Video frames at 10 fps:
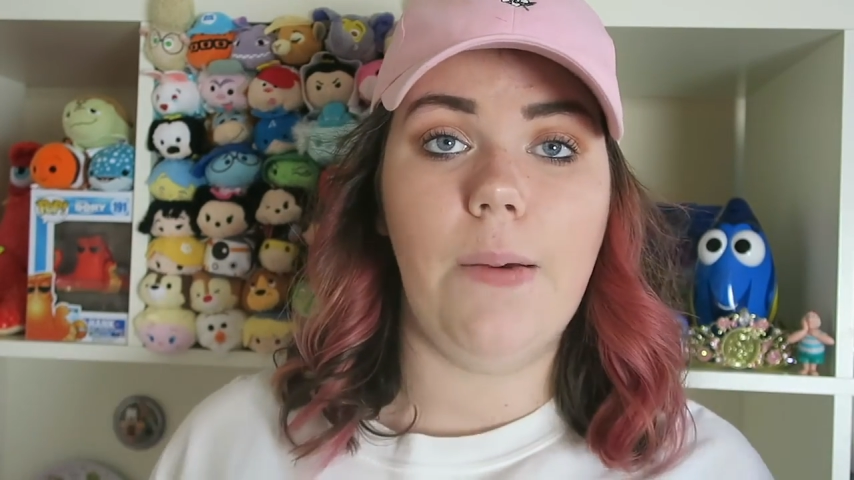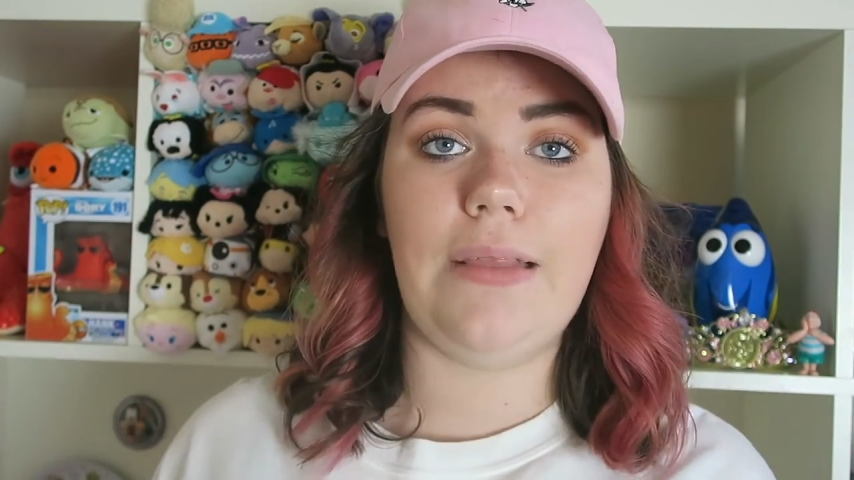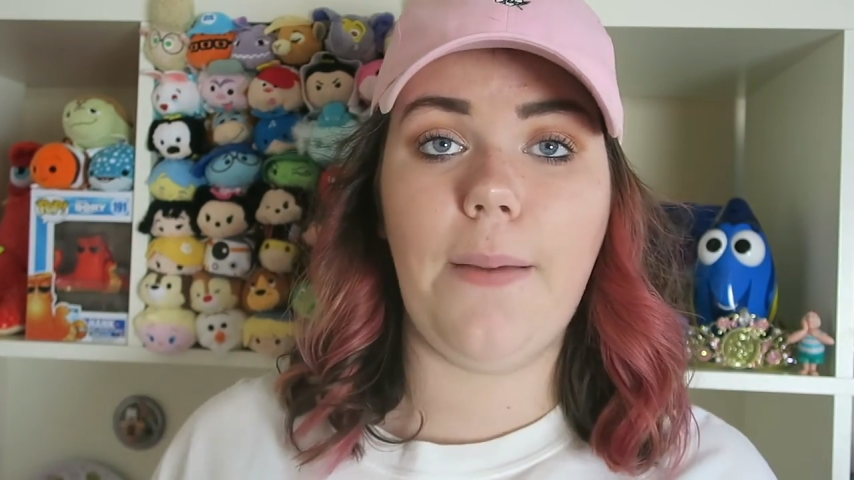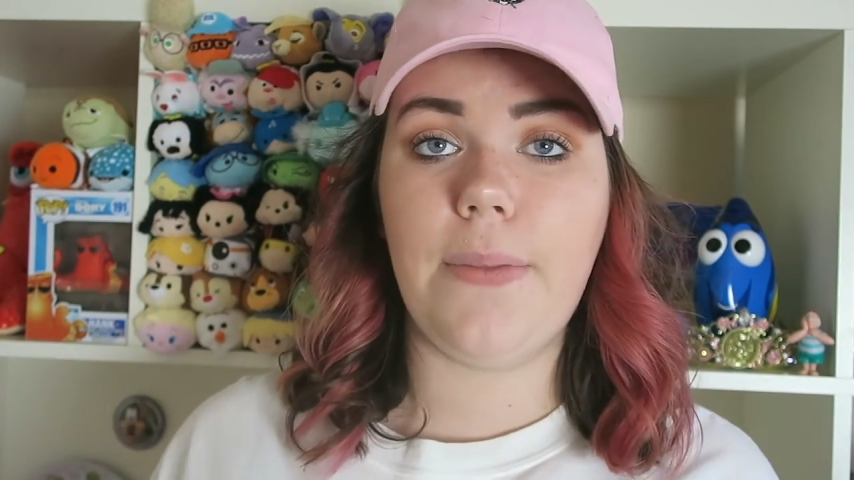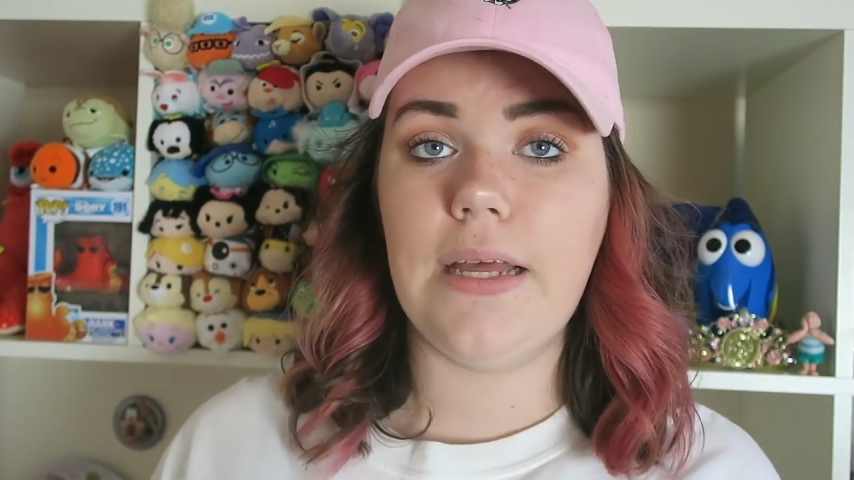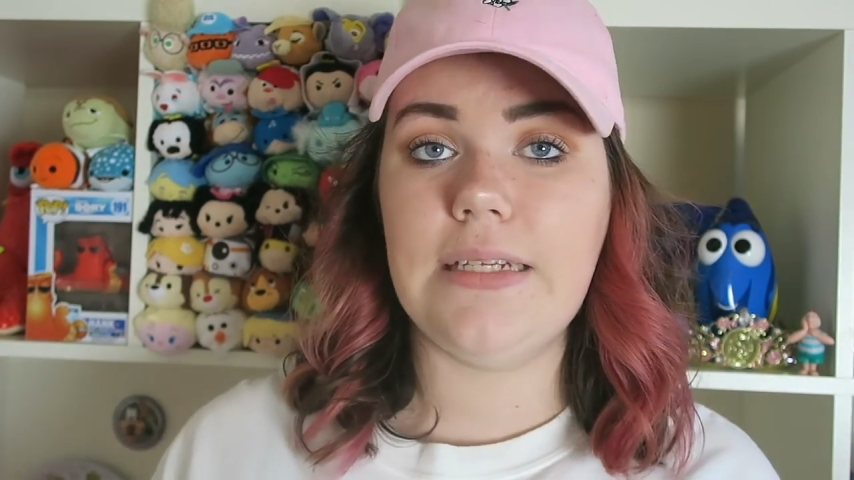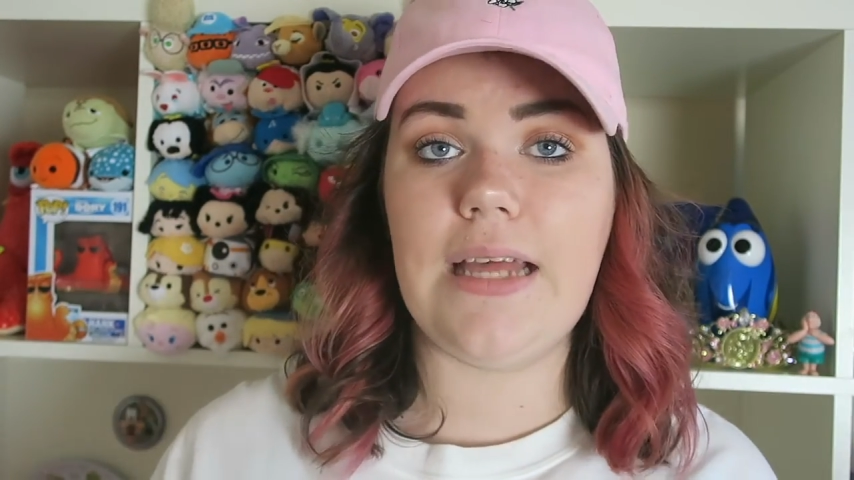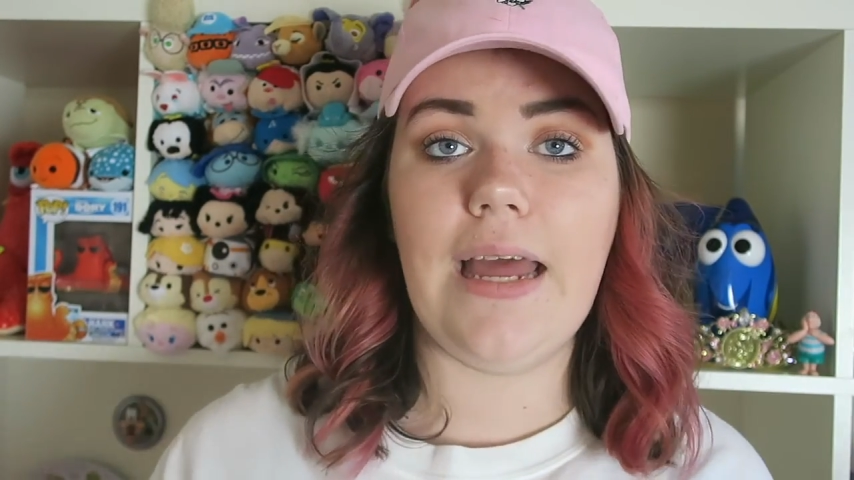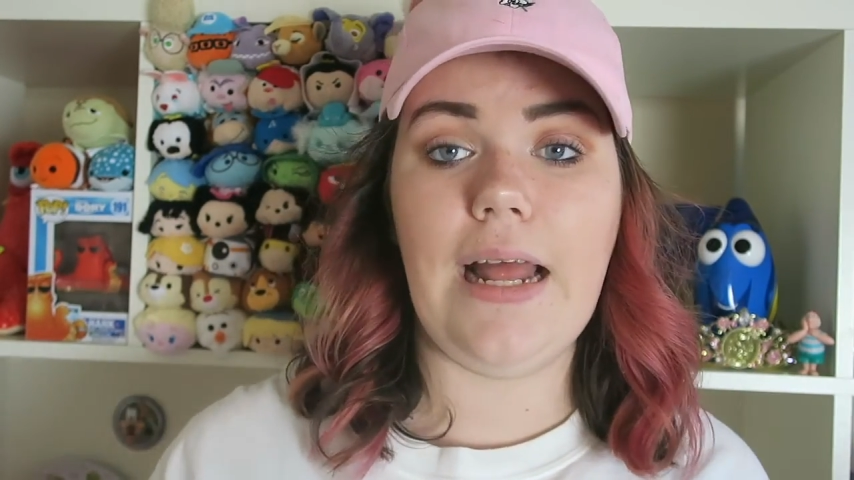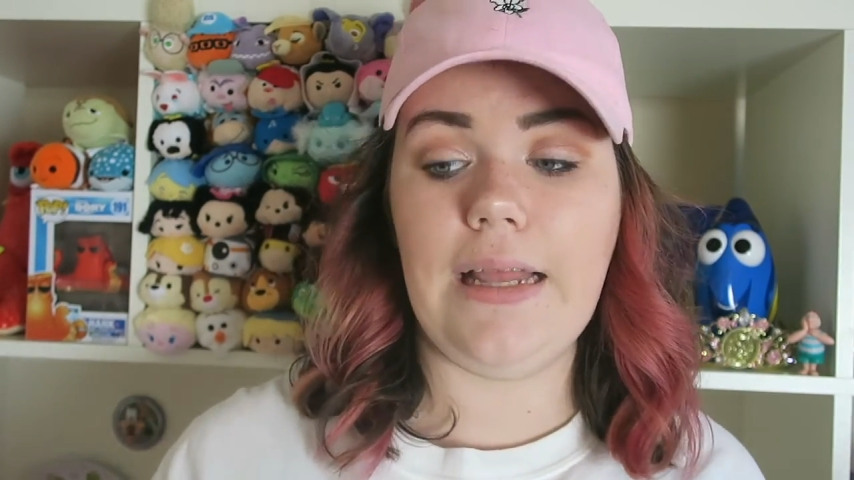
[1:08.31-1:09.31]
With that being
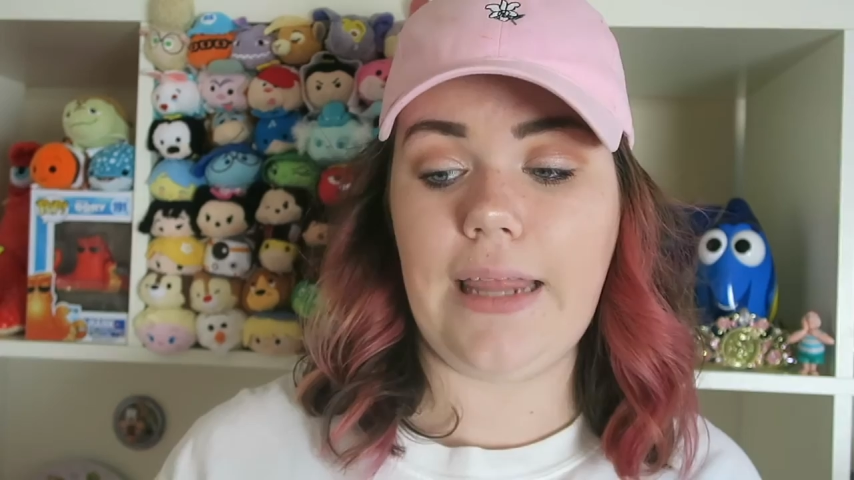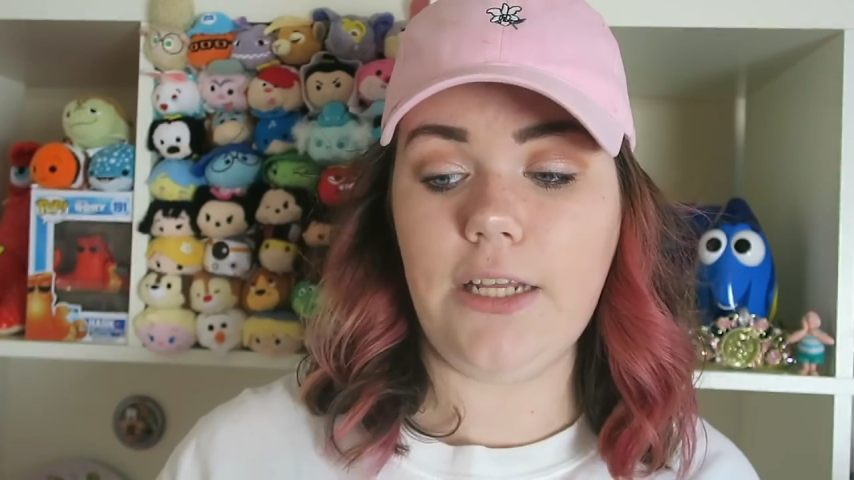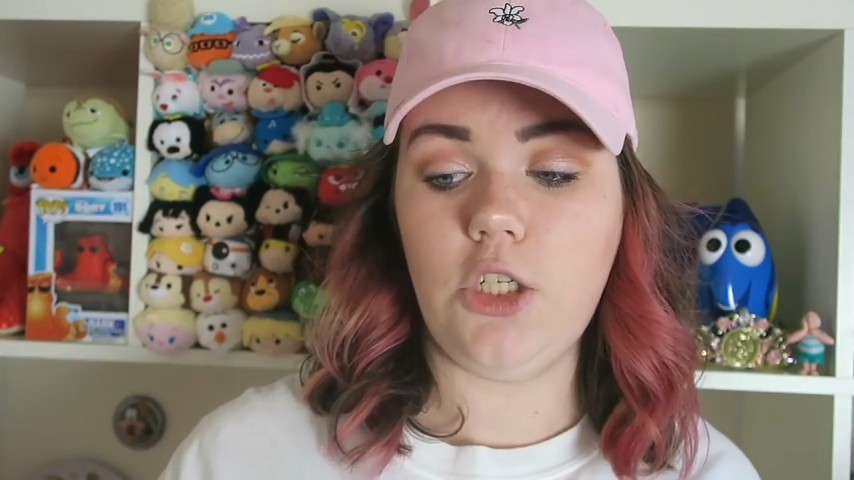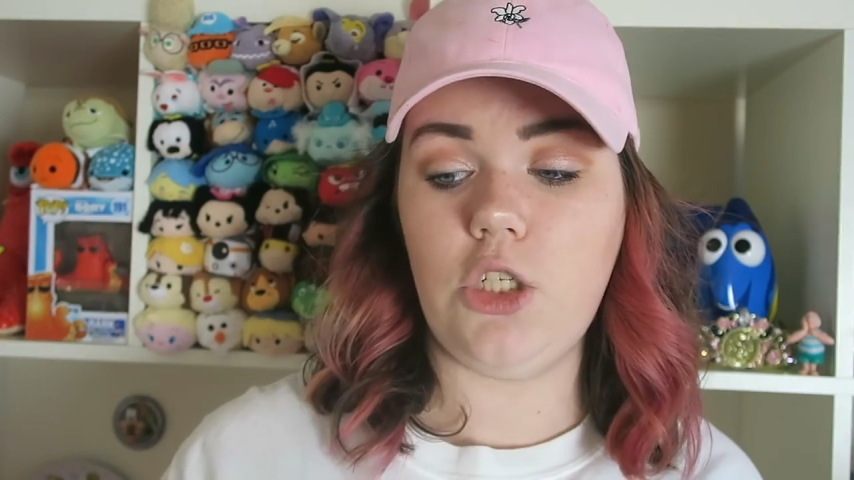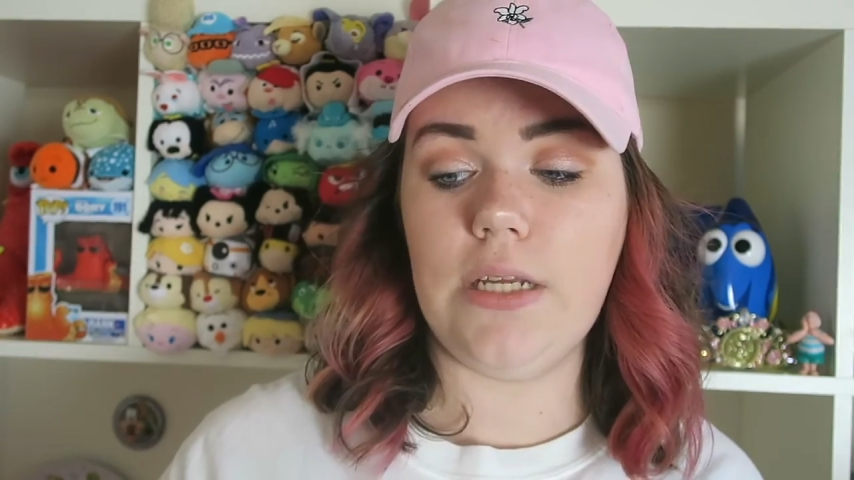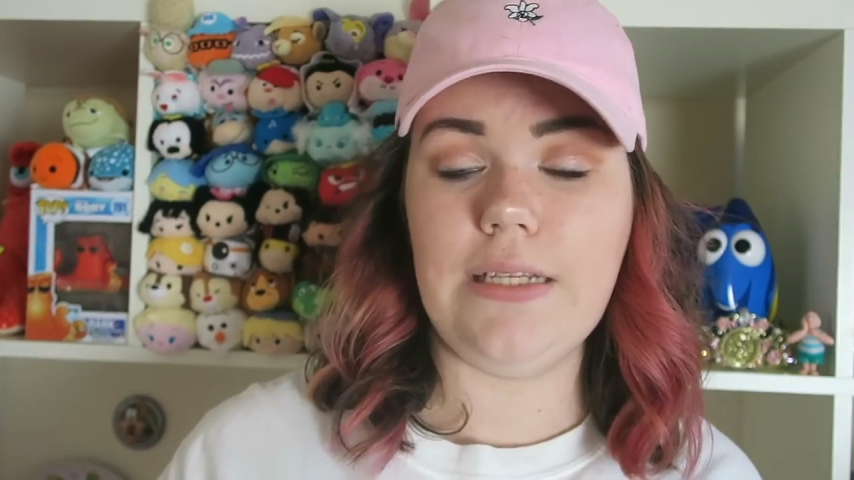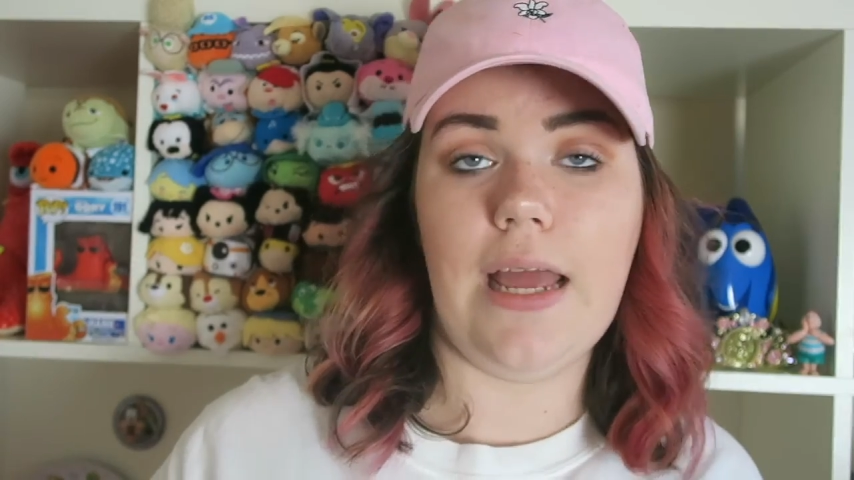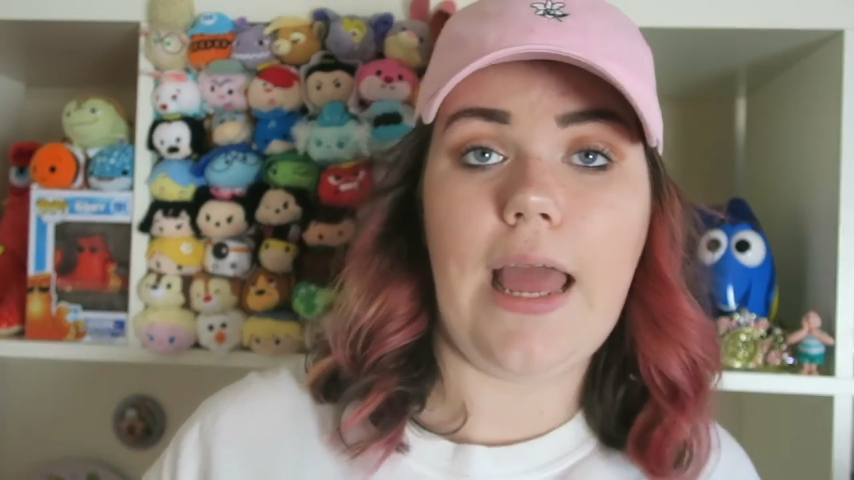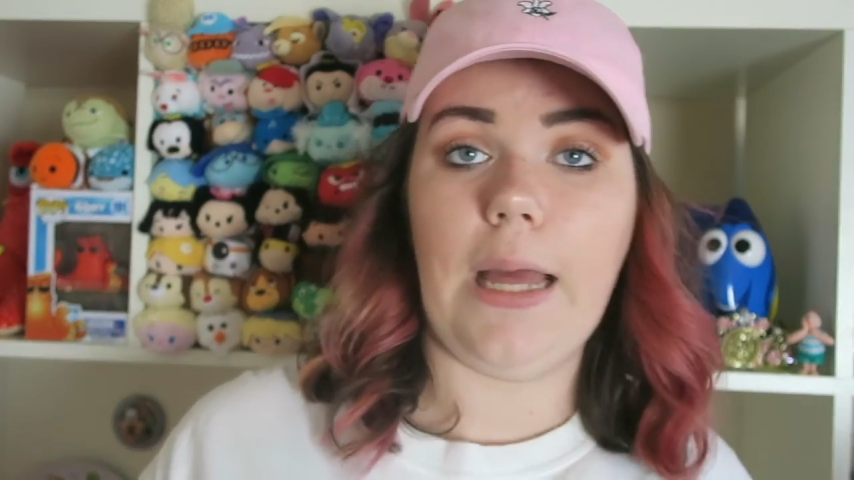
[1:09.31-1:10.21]
said, let's just